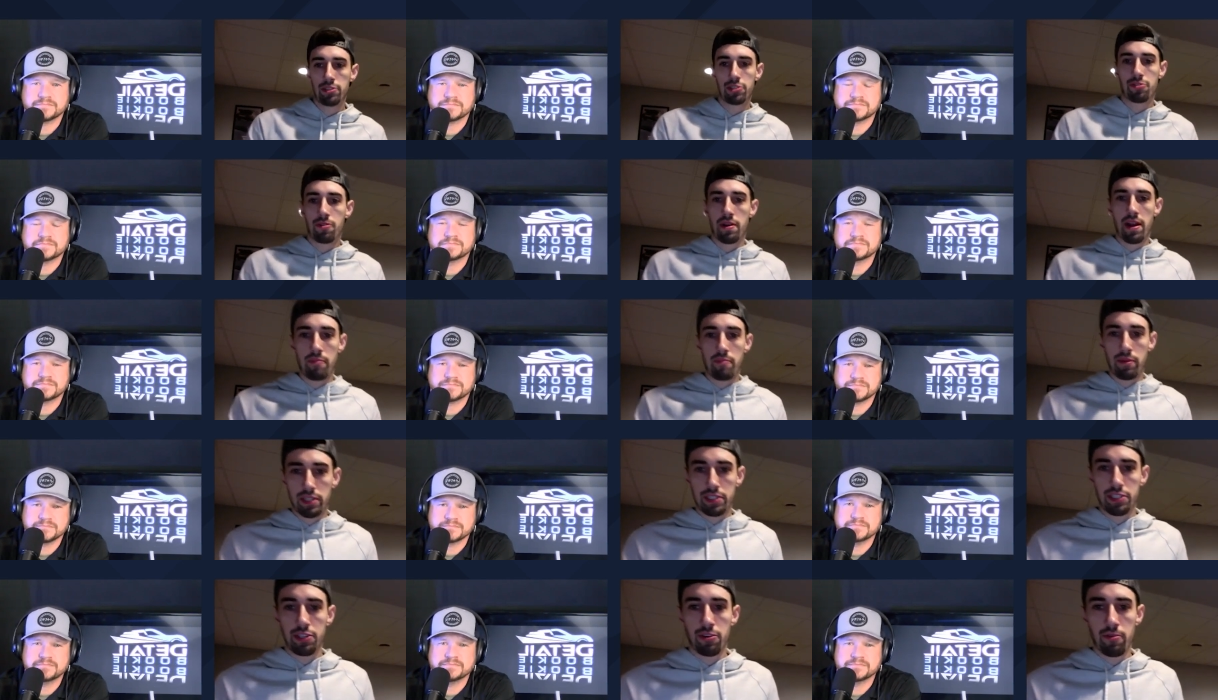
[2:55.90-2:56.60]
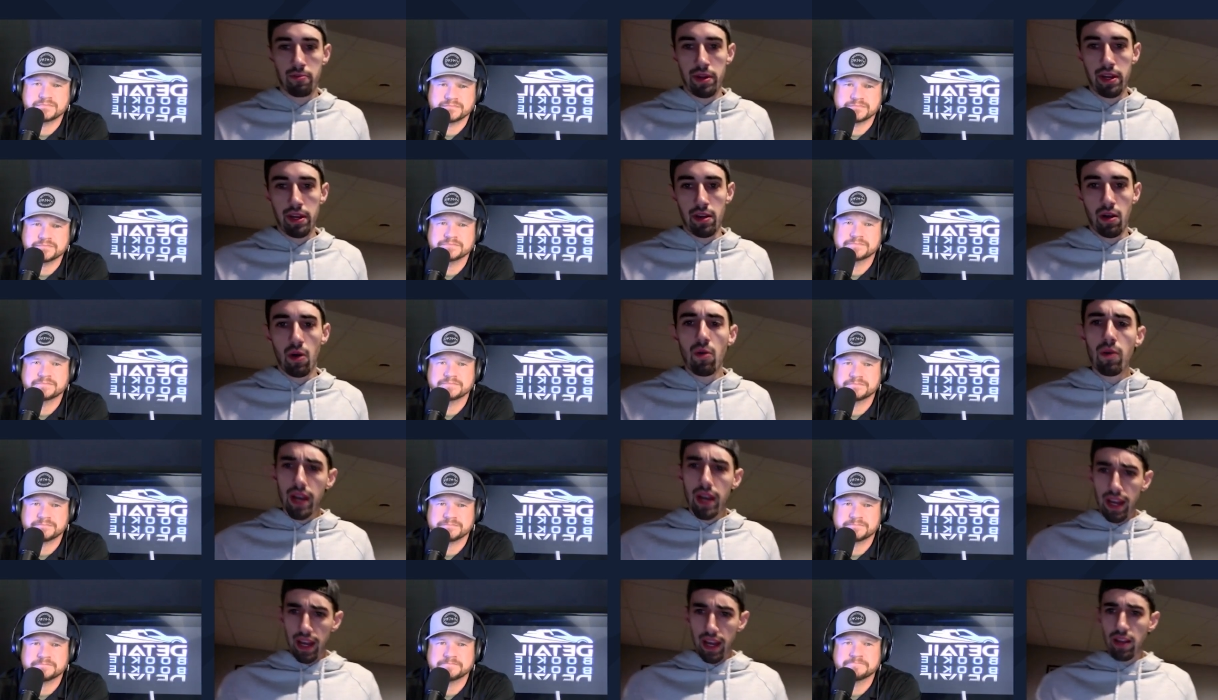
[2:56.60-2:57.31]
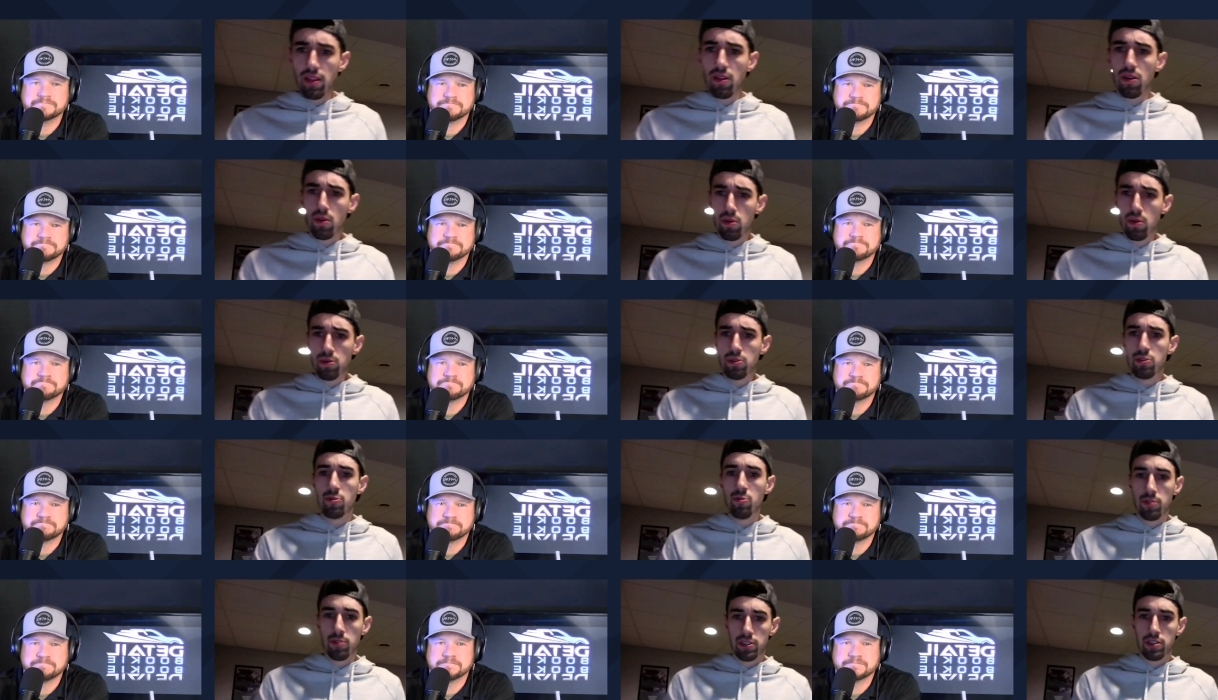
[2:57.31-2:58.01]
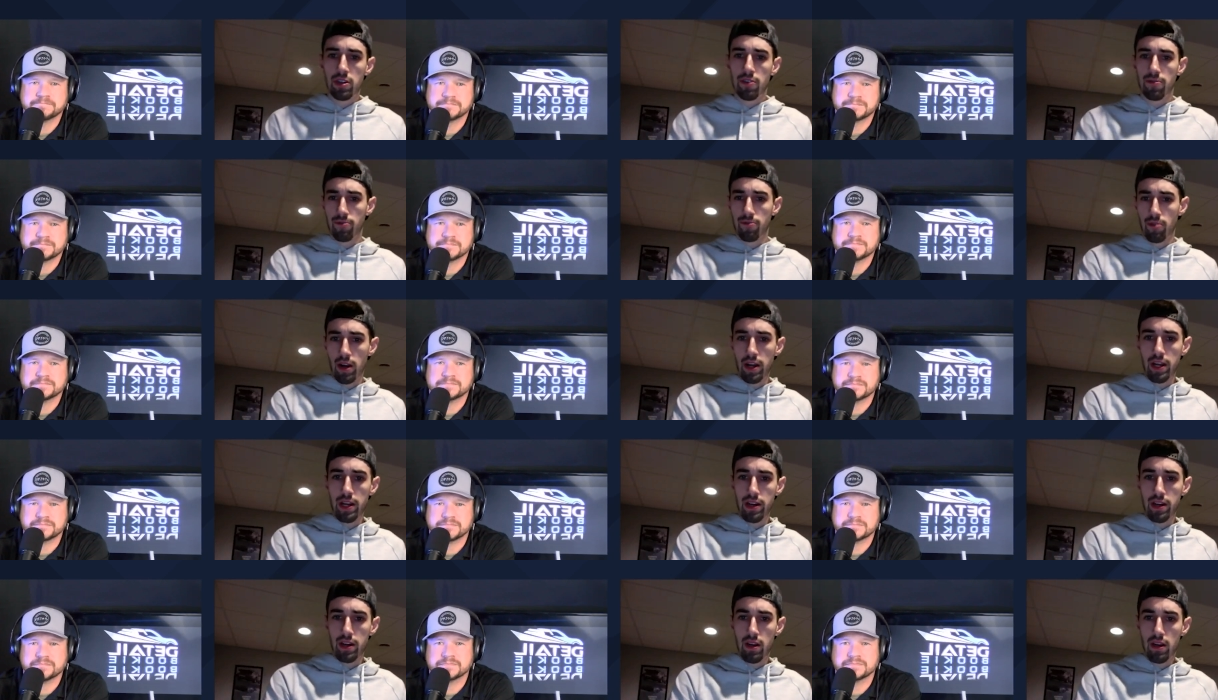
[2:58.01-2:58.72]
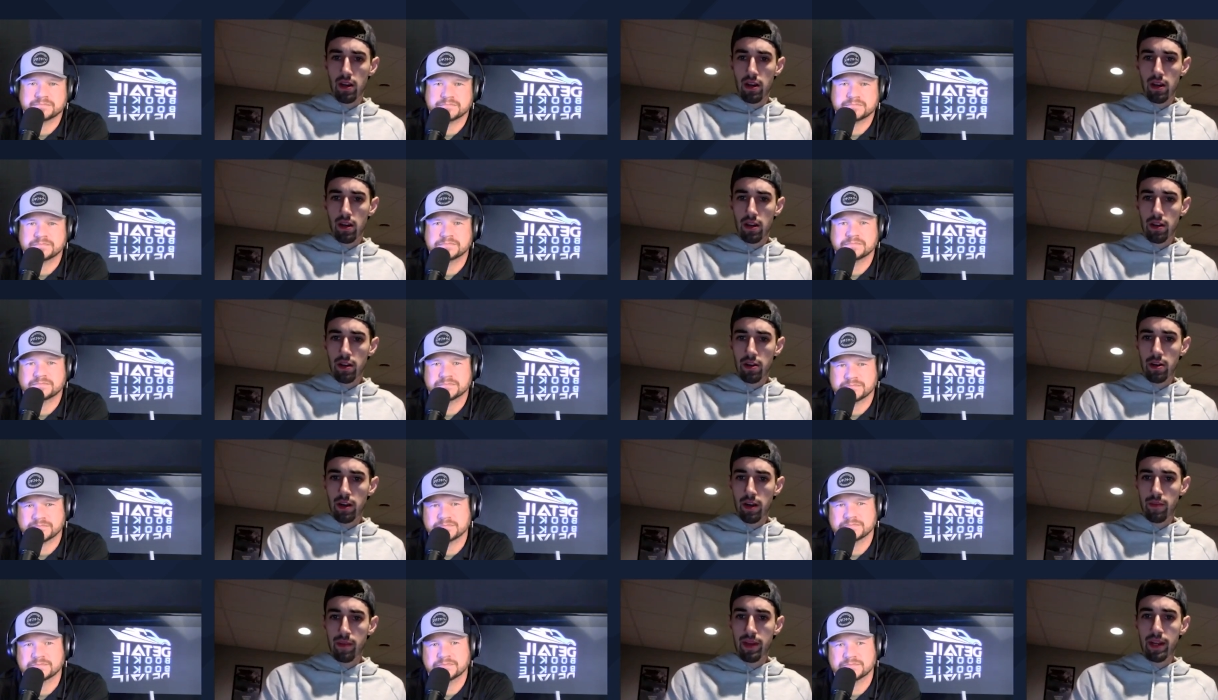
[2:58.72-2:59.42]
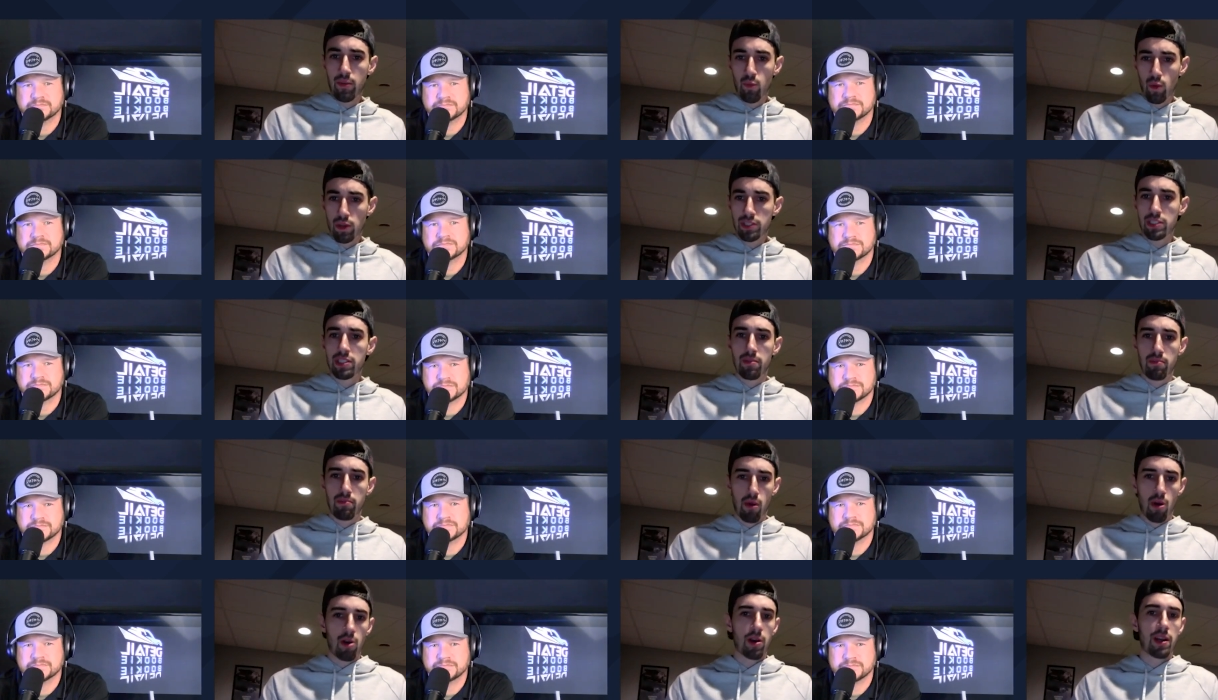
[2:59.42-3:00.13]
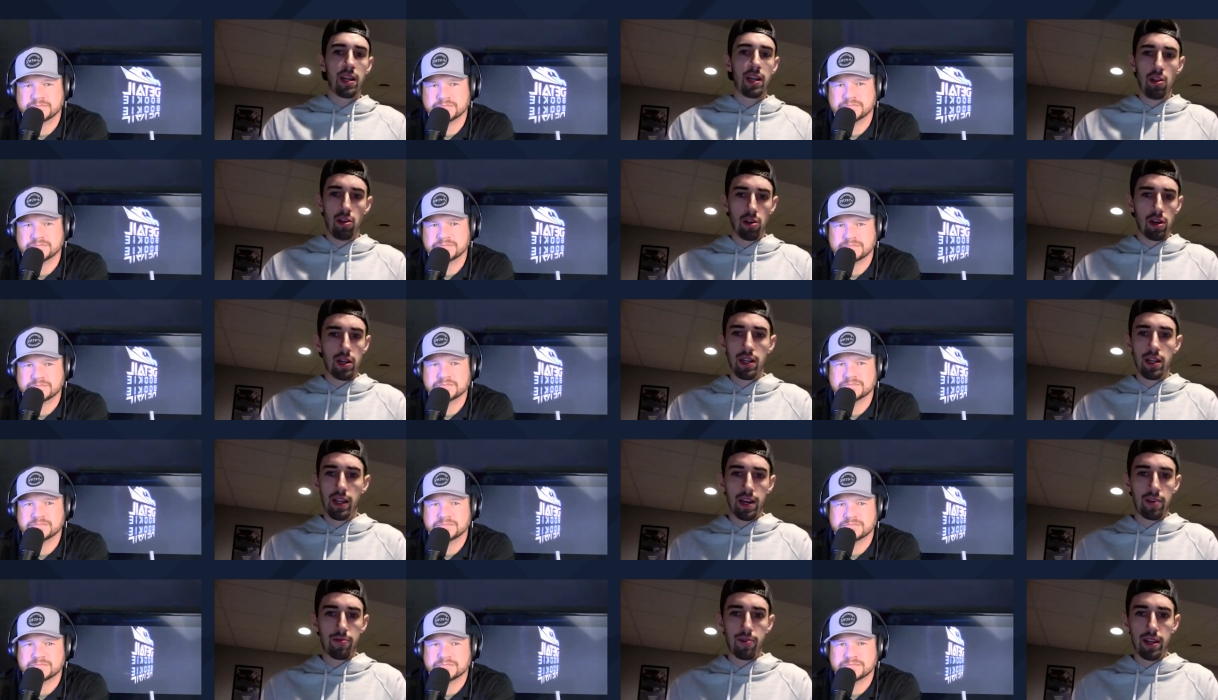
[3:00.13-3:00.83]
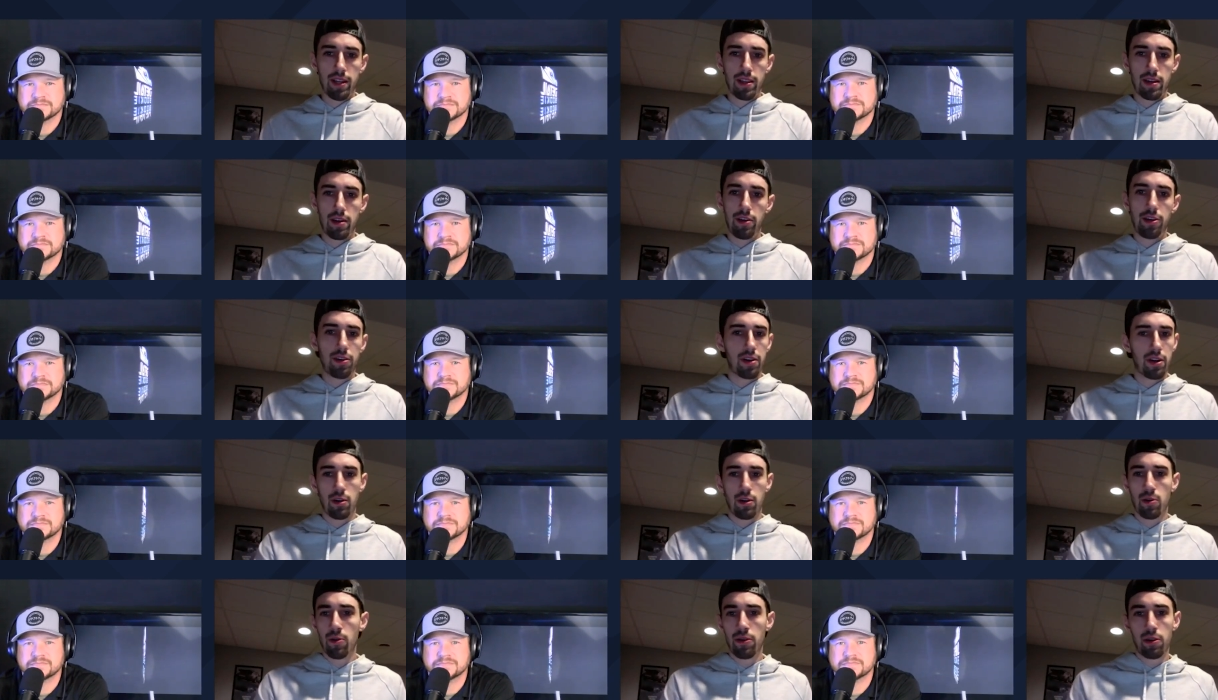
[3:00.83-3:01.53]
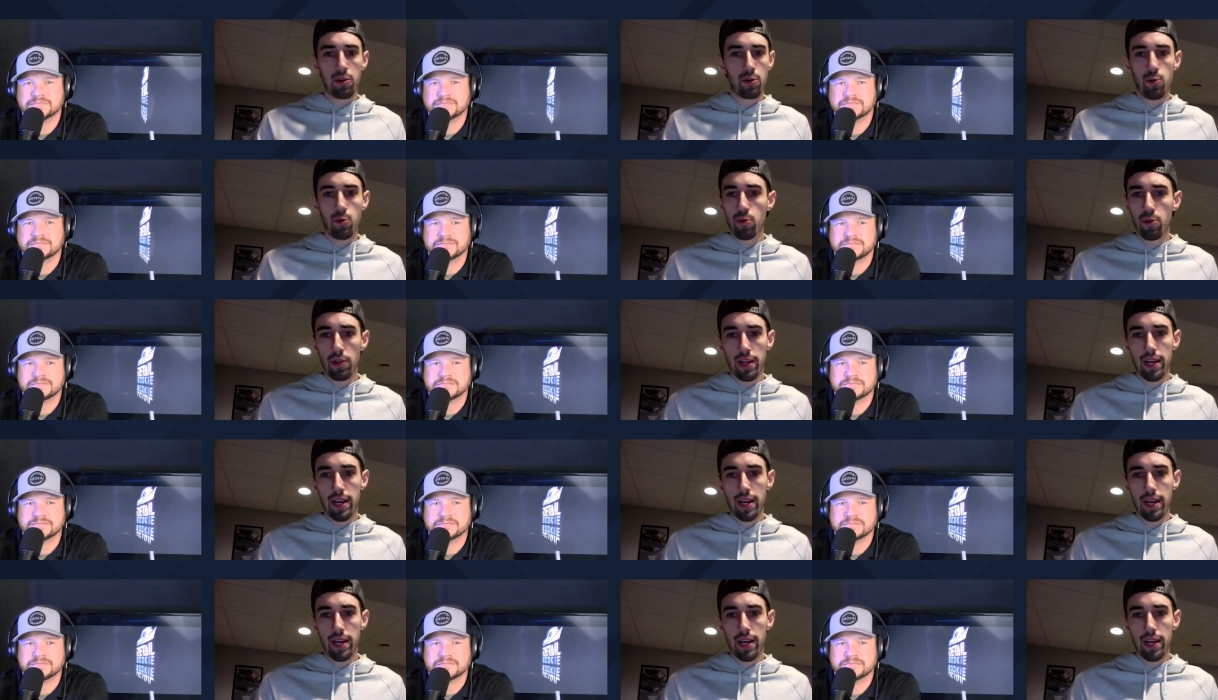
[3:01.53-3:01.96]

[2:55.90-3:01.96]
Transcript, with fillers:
Speaker 1: ceramics near me. Okay, hey, look, who's doing stuff right? You know what I mean? What's the market looking like right there? You can go into Google